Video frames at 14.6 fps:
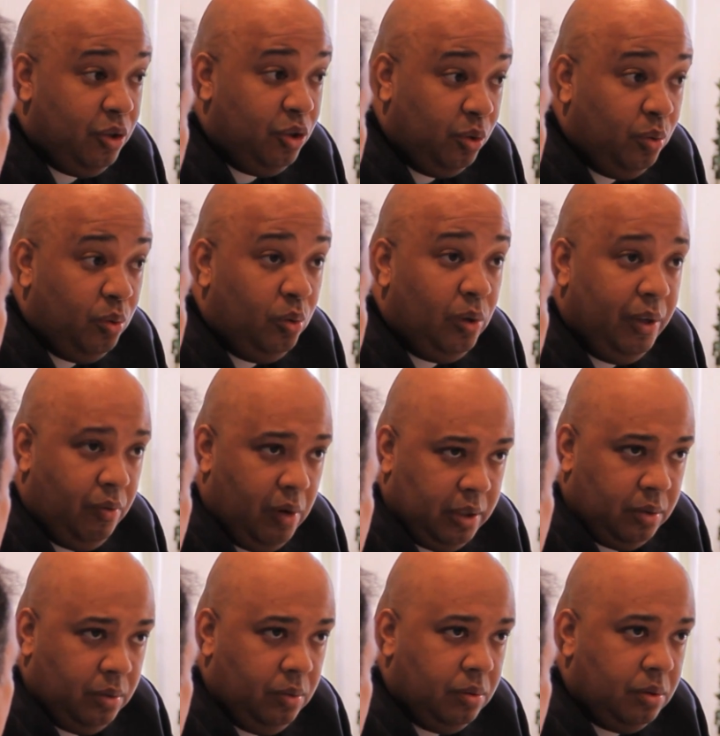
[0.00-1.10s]
jewel in
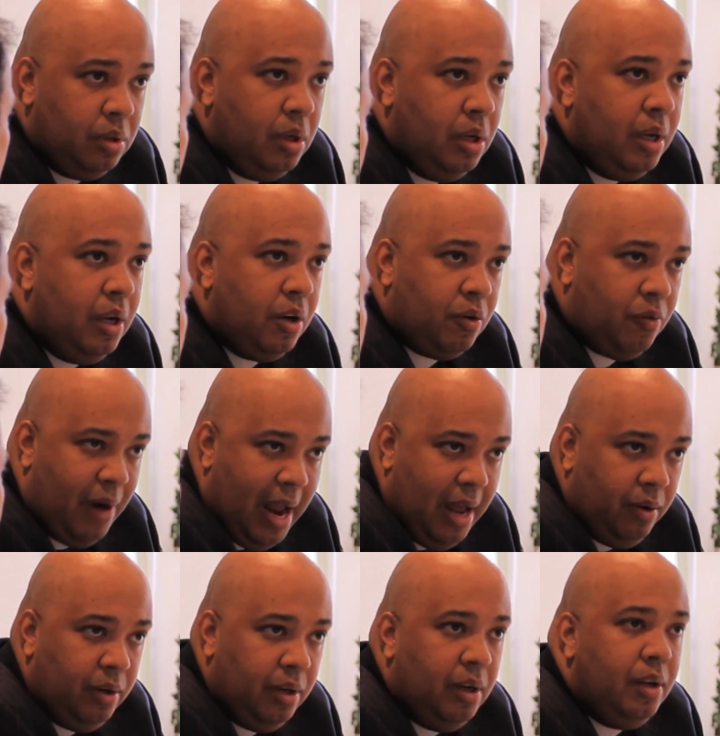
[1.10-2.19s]
Russell's
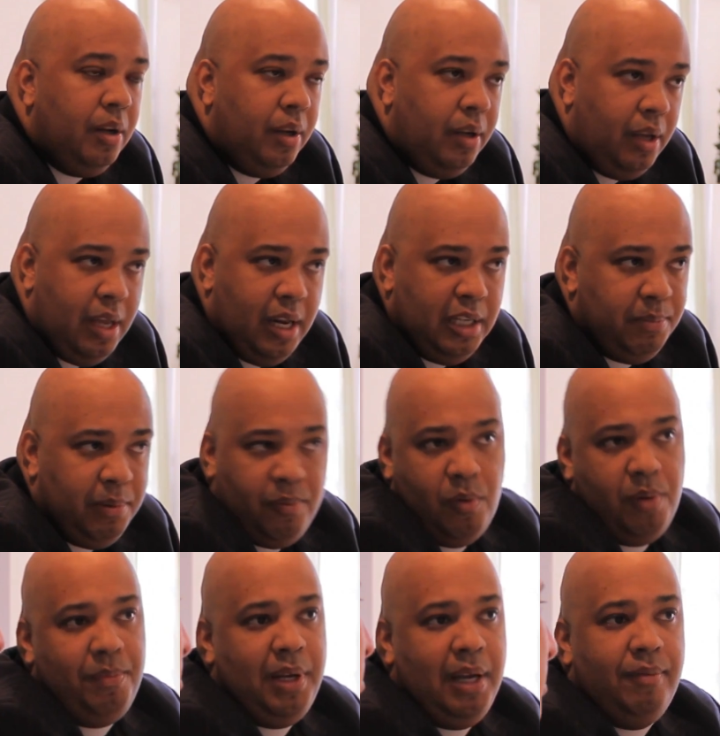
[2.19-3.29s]
crown. And he's been
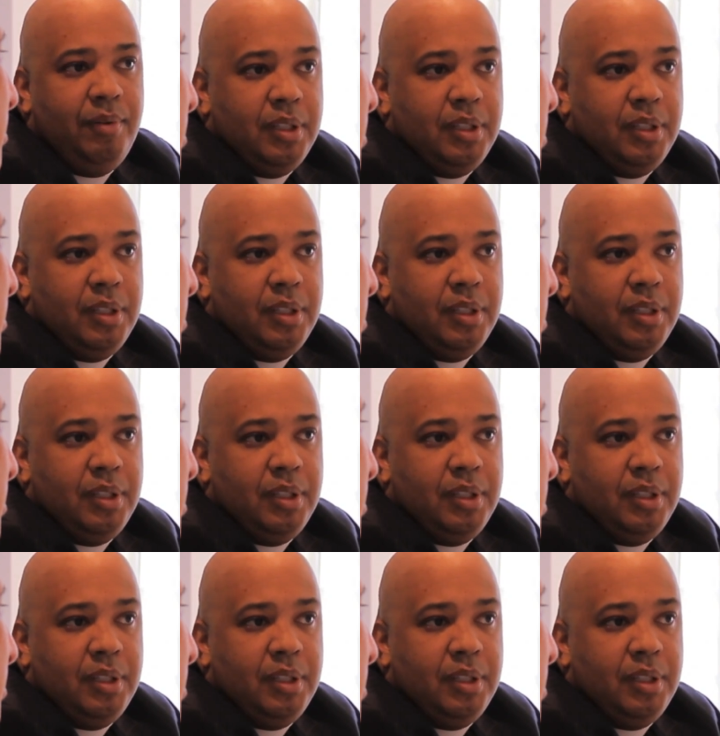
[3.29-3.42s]
with me ever